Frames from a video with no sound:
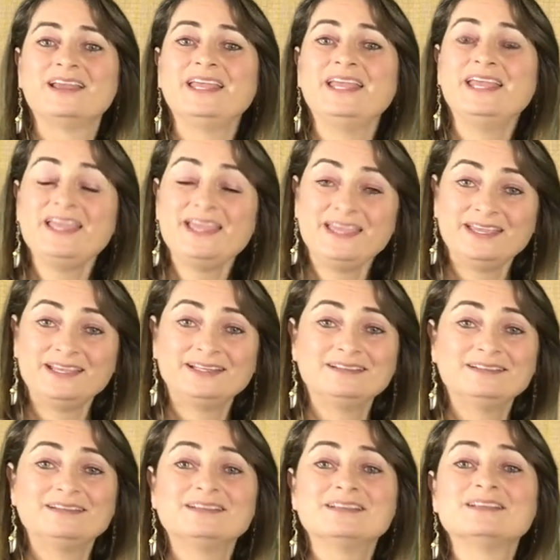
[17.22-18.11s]

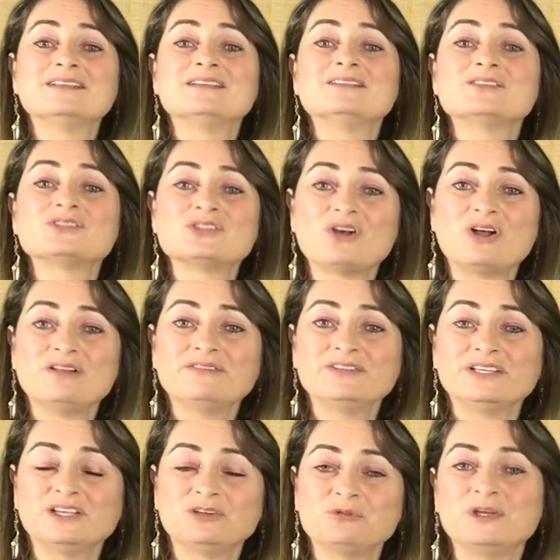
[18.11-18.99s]
and
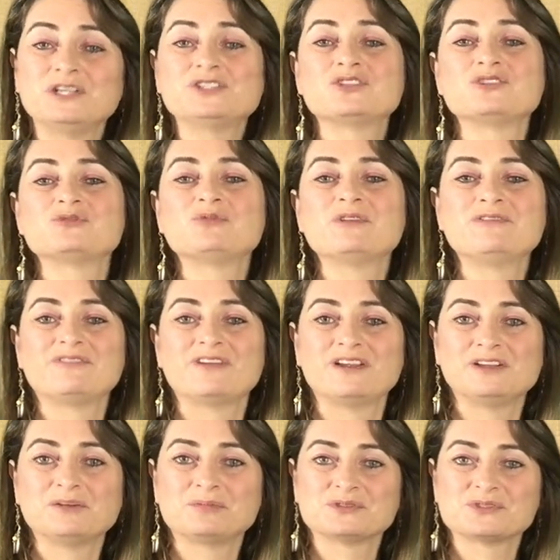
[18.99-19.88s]
solving equations with
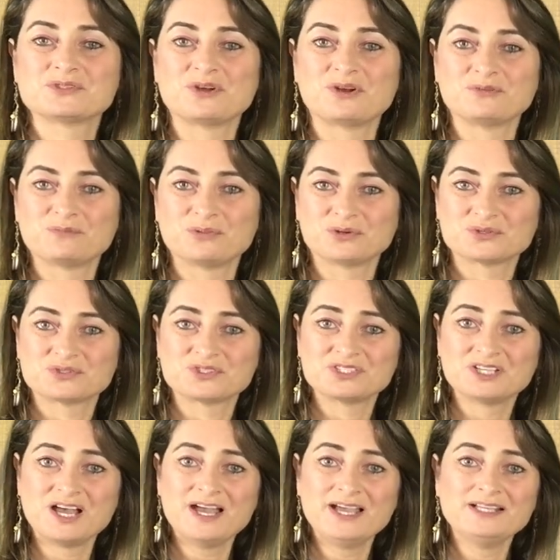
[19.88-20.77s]
variables on both
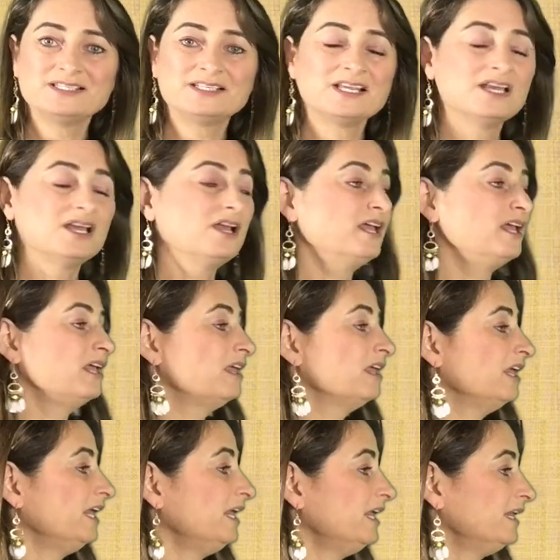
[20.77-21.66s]
sides,
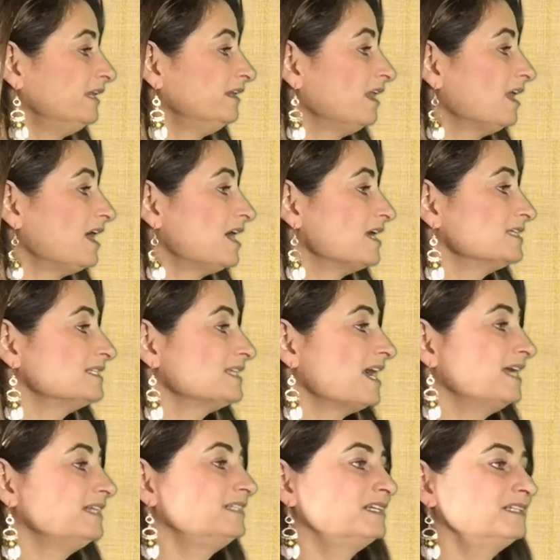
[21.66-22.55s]
and last,
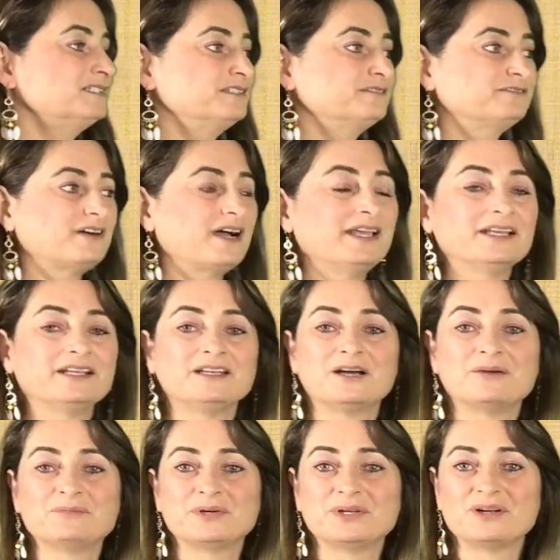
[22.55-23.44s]
identifying
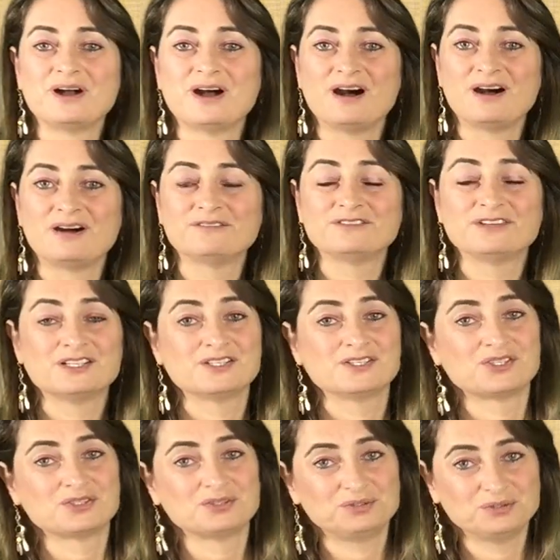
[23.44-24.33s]
number of
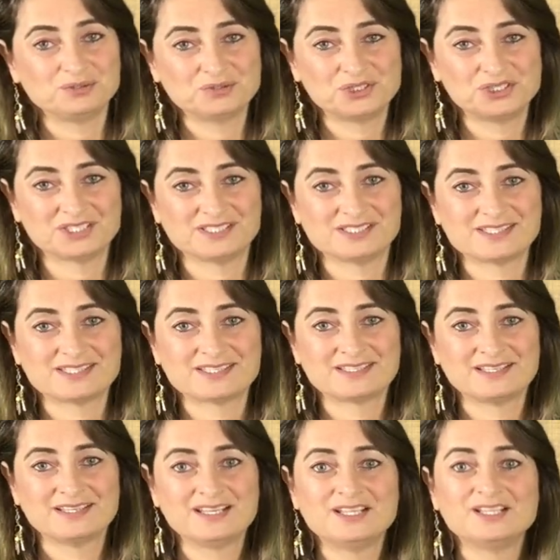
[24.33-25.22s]
solutions.
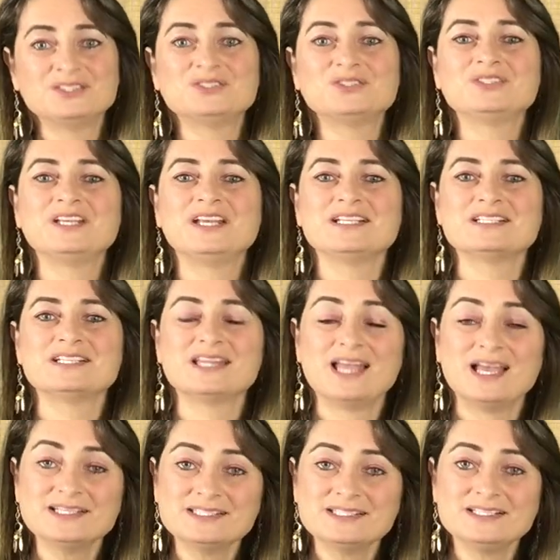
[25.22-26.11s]
Today's
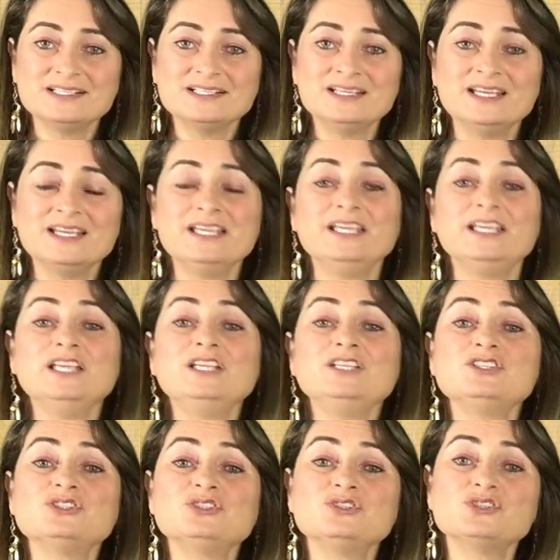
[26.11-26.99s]
lesson
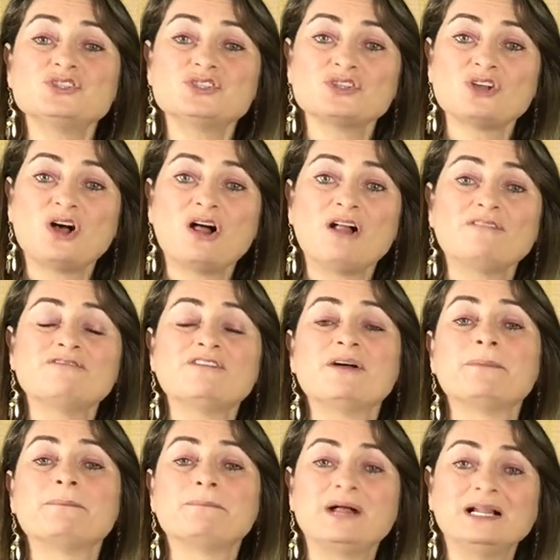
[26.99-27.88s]
is to solve
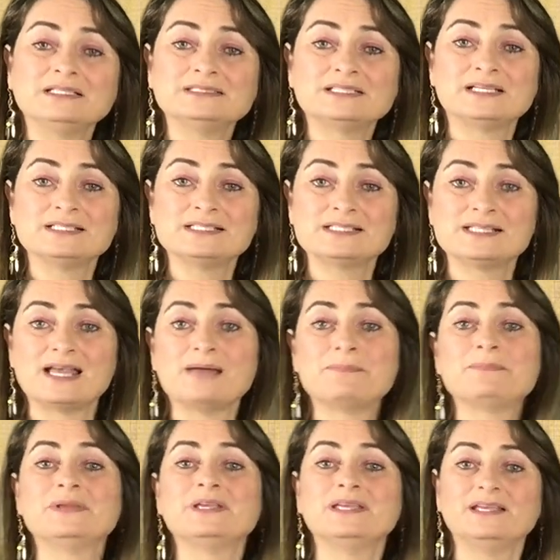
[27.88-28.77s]

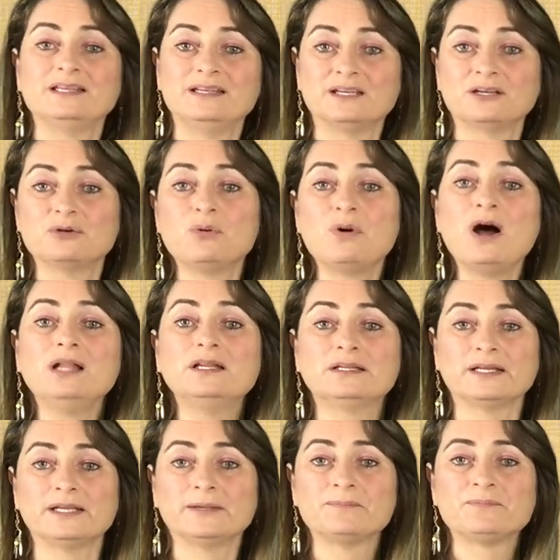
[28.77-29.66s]
multi-step
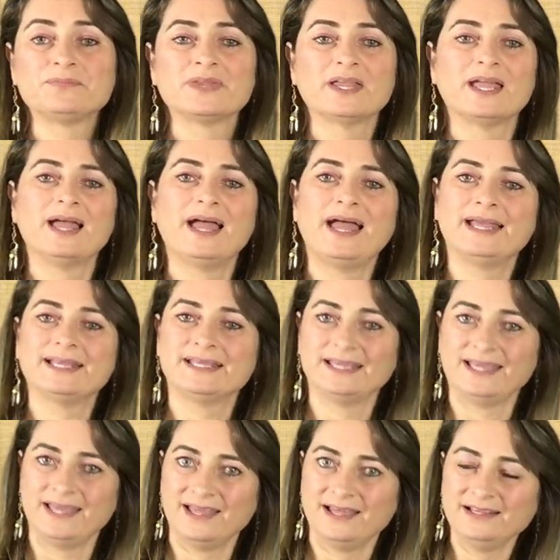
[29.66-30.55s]
inequality.
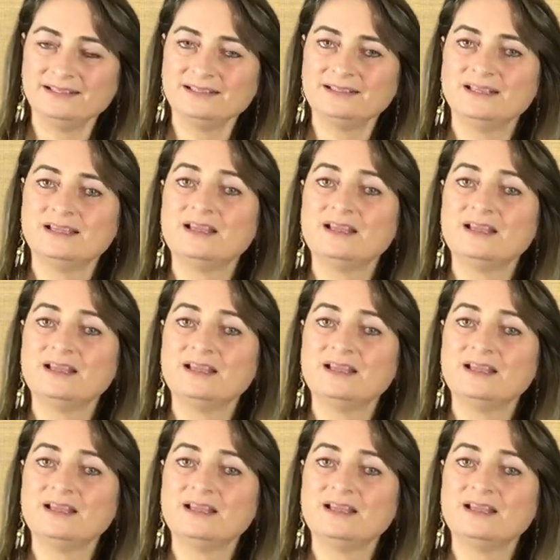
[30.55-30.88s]
Again,